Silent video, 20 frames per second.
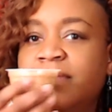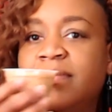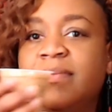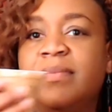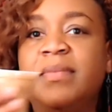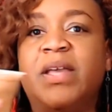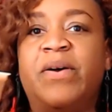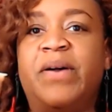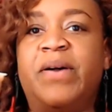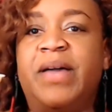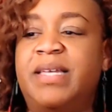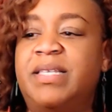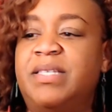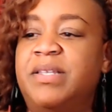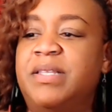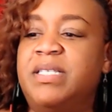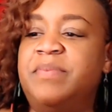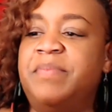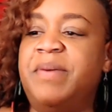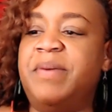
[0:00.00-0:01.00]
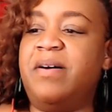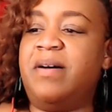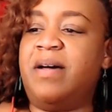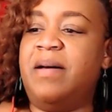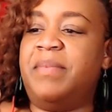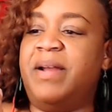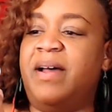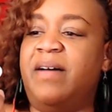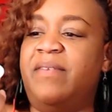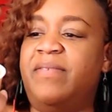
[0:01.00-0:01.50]
Okay, so the smell
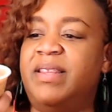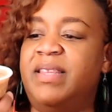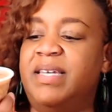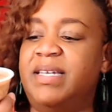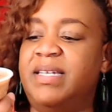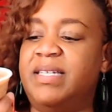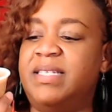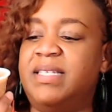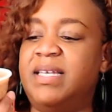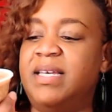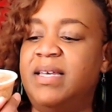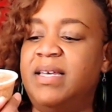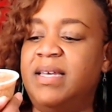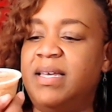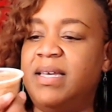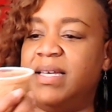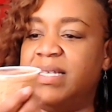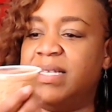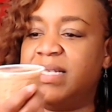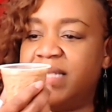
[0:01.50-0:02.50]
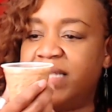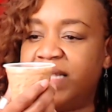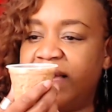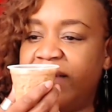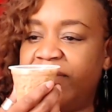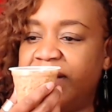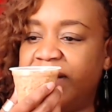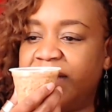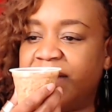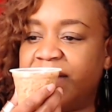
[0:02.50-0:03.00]
coming off of this is
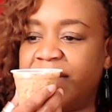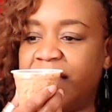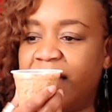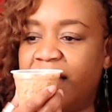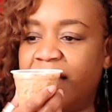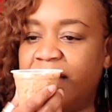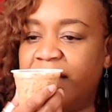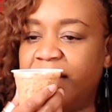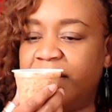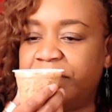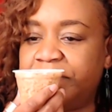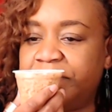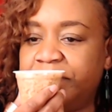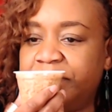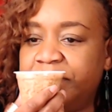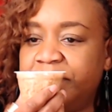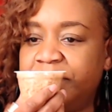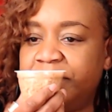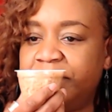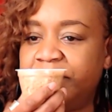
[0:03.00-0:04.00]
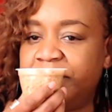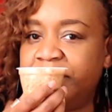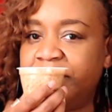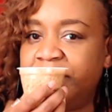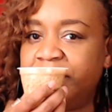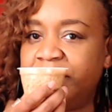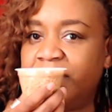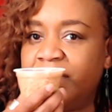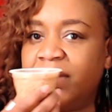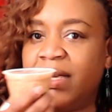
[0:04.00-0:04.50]
definitely
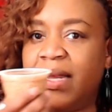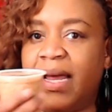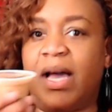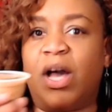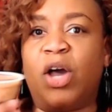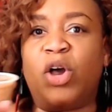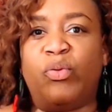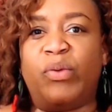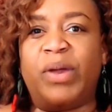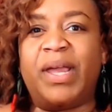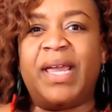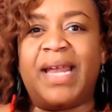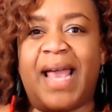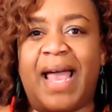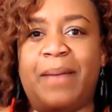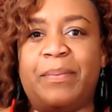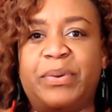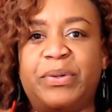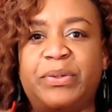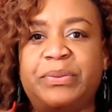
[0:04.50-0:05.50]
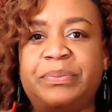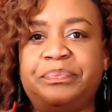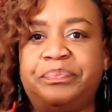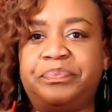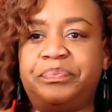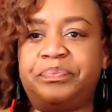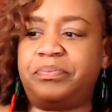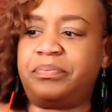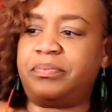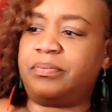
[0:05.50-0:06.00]
like a green apple.
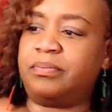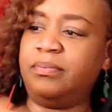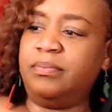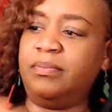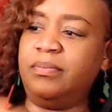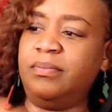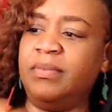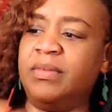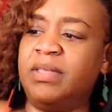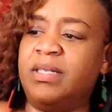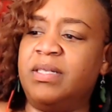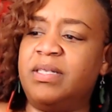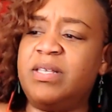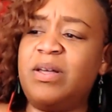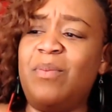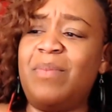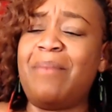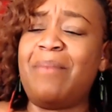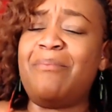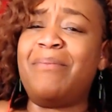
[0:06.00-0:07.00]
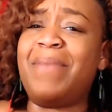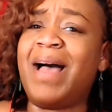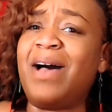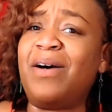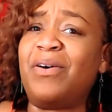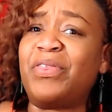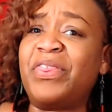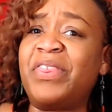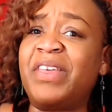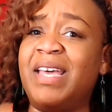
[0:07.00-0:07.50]
So my
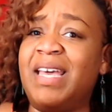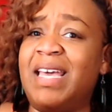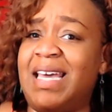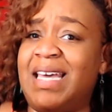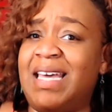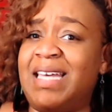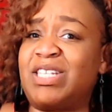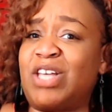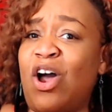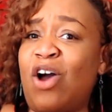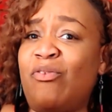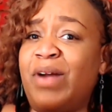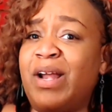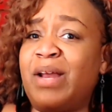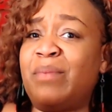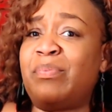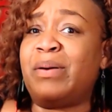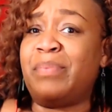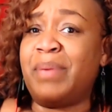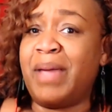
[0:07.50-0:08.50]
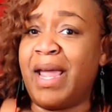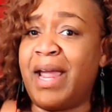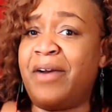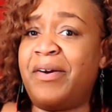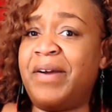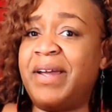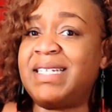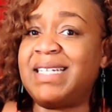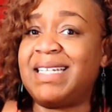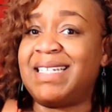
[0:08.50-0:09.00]
mouth is already
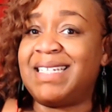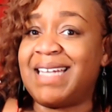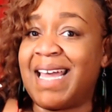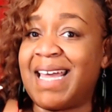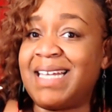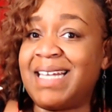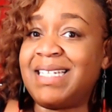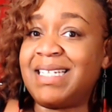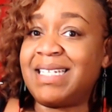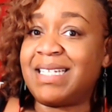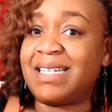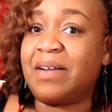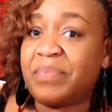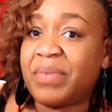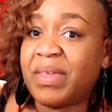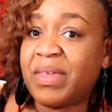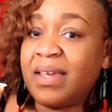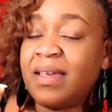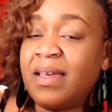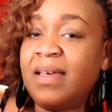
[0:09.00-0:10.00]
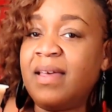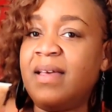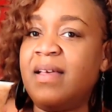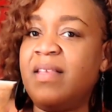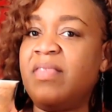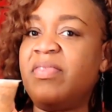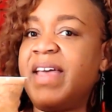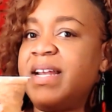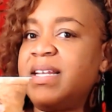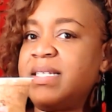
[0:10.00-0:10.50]
preparing to taste something
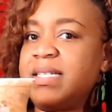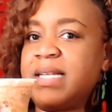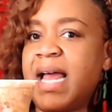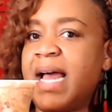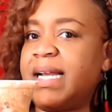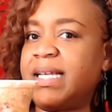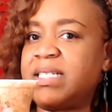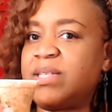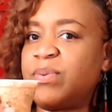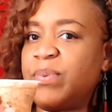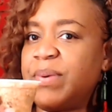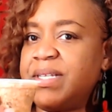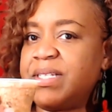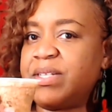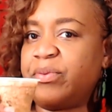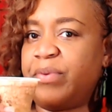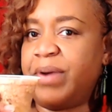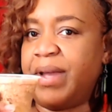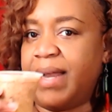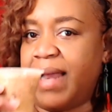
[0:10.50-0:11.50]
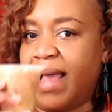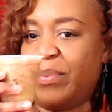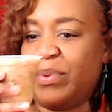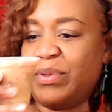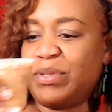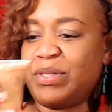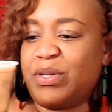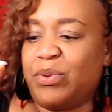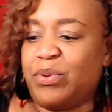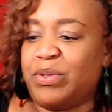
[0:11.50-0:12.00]
that is not as sweet as a red
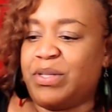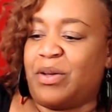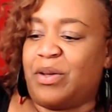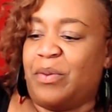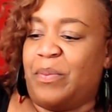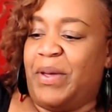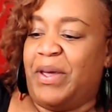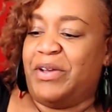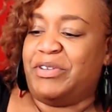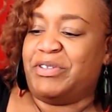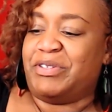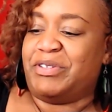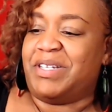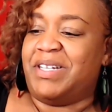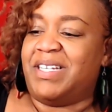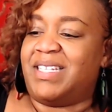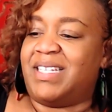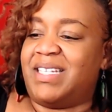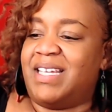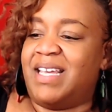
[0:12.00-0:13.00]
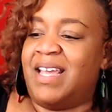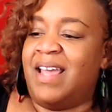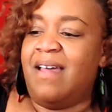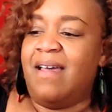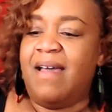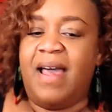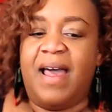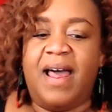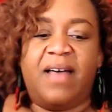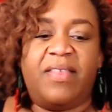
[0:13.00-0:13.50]
apple. So it's going to be interesting to see
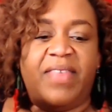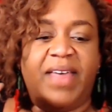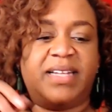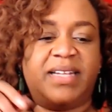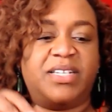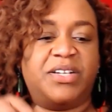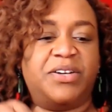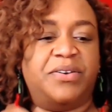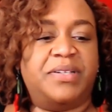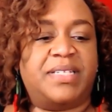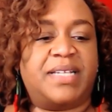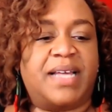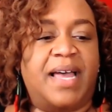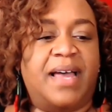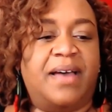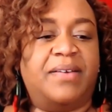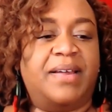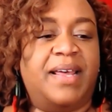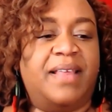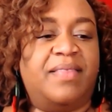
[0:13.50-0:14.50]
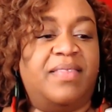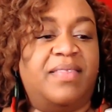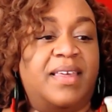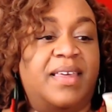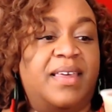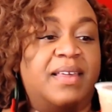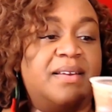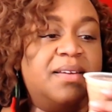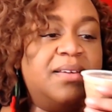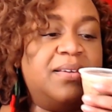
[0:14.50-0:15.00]
how that turns out. And
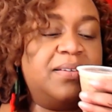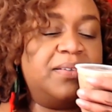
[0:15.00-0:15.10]
then